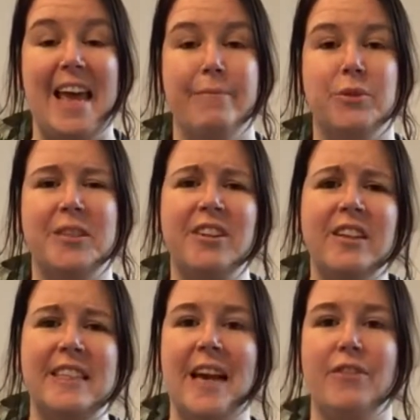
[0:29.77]
So I
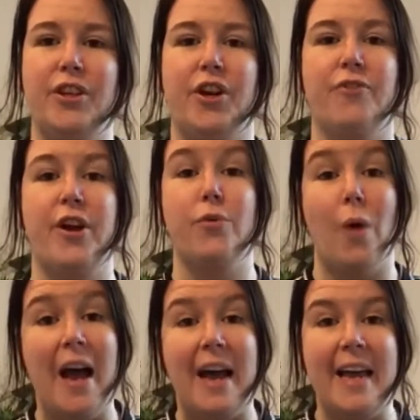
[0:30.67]
started to have a look around what
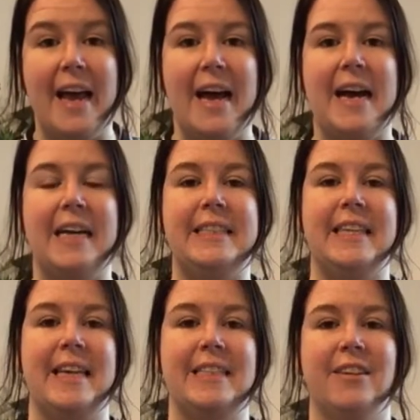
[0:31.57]
I had,
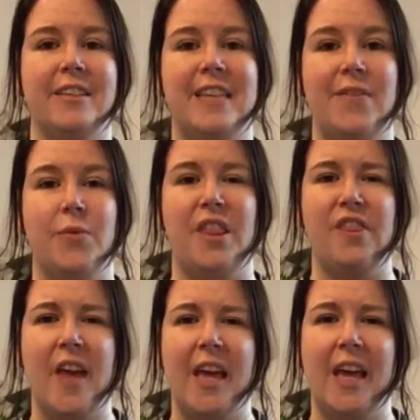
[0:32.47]
and I started to have a wee
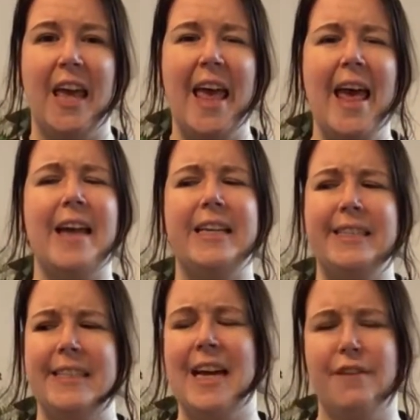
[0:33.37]
think, and I
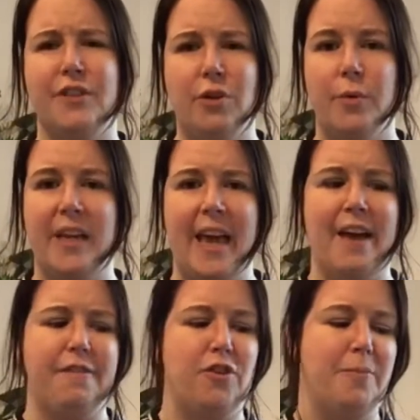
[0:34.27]
did have to go and get
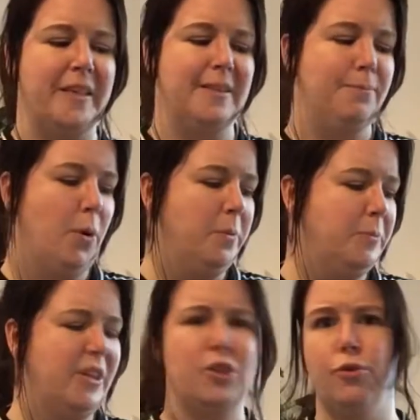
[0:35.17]
a few bits and bobs
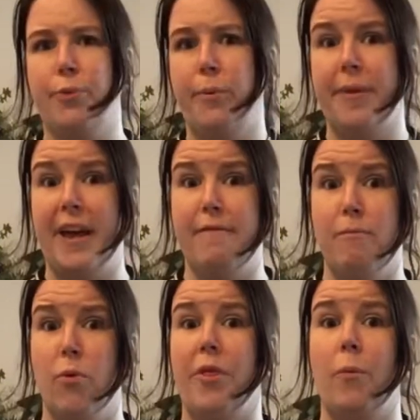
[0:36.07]
because you'll probably have
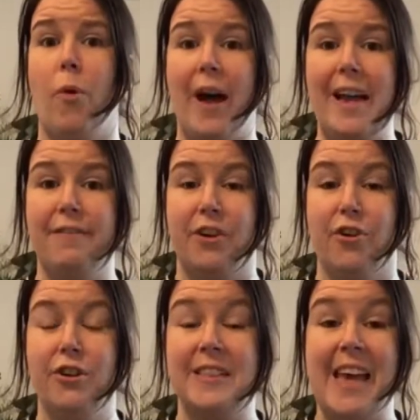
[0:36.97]
more than what I've
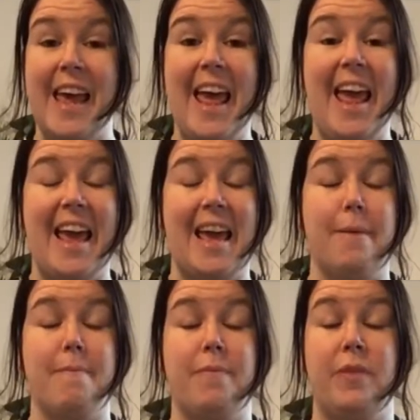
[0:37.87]
got.
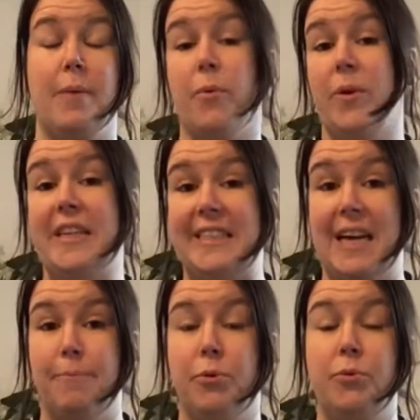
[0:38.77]
Number one
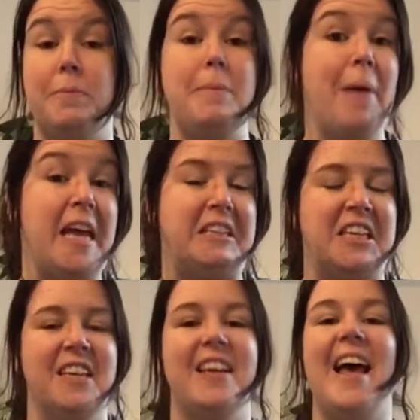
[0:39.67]
example would be paint.
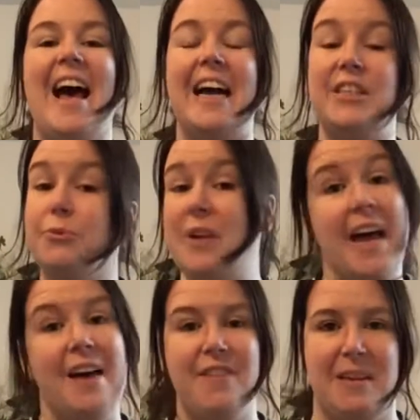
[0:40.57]
I don't
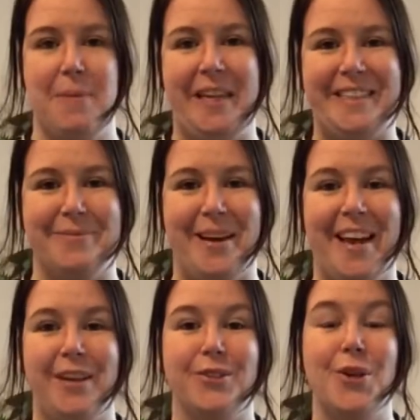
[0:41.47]
have any paint in my
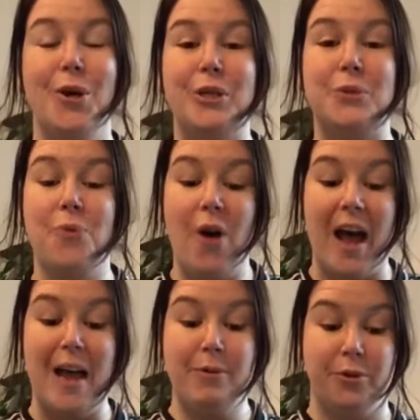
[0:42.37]
house. So what
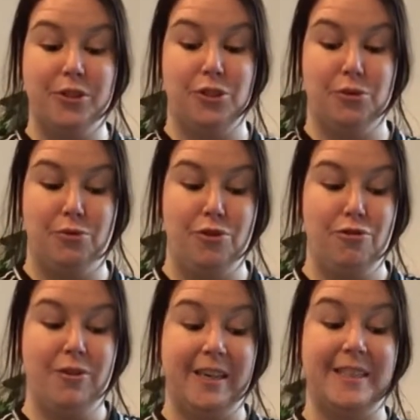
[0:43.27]
I'm going to show
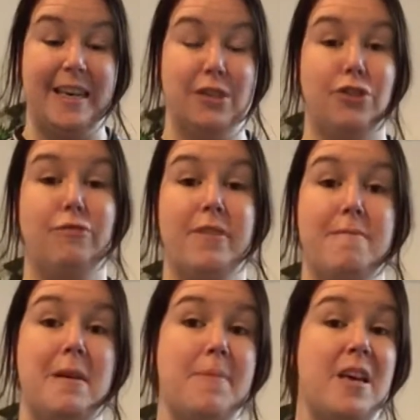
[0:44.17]
you, because I assume that
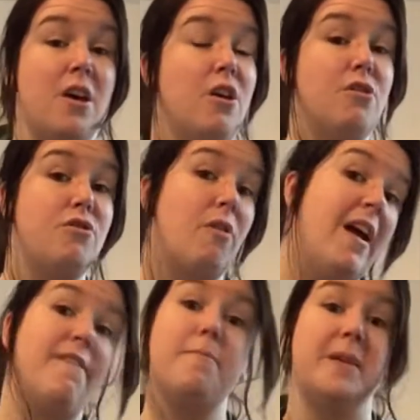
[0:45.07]
maybe not
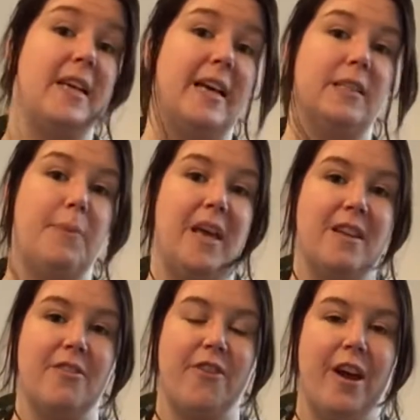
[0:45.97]
everybody has paint
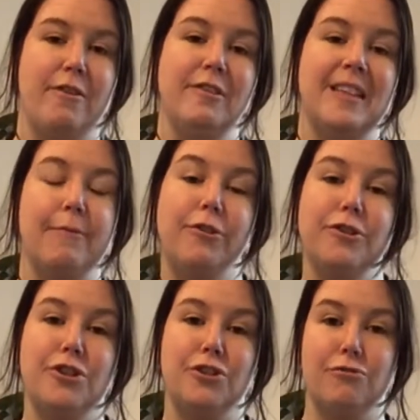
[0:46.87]
in their house, I'm going
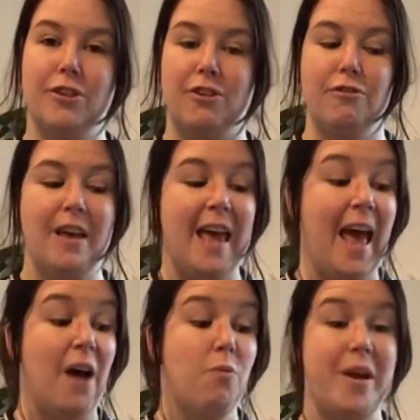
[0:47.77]
to show you
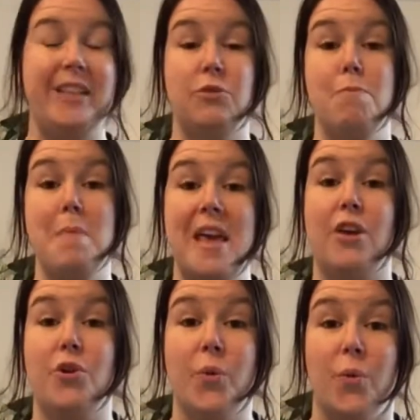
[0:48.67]
a way to make
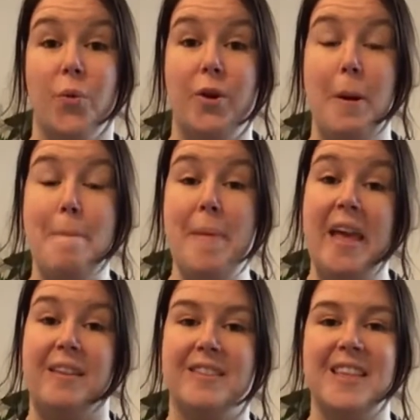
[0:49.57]
your own
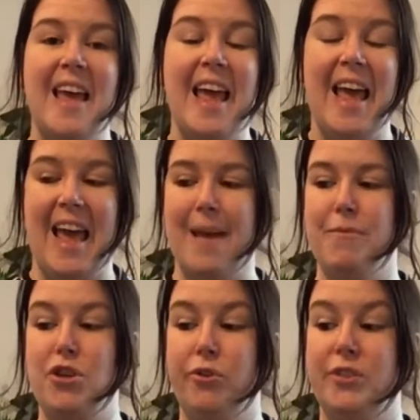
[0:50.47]
paint
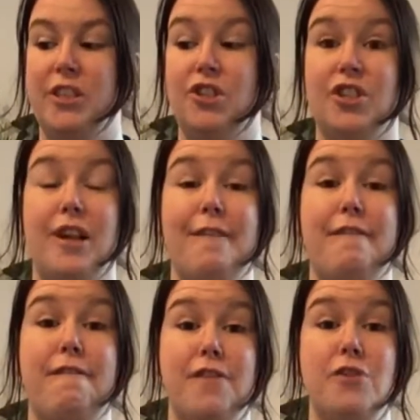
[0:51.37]
using just a
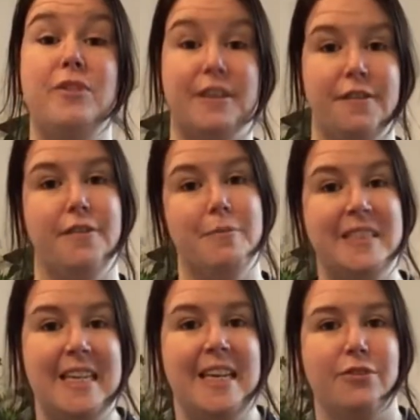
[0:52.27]
few different
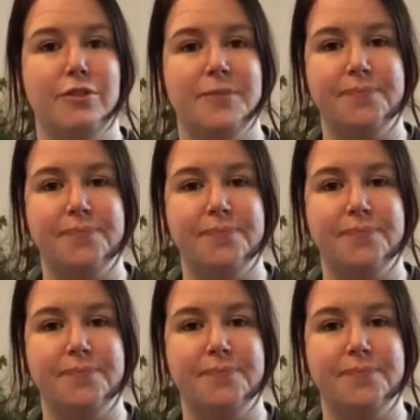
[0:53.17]
materials.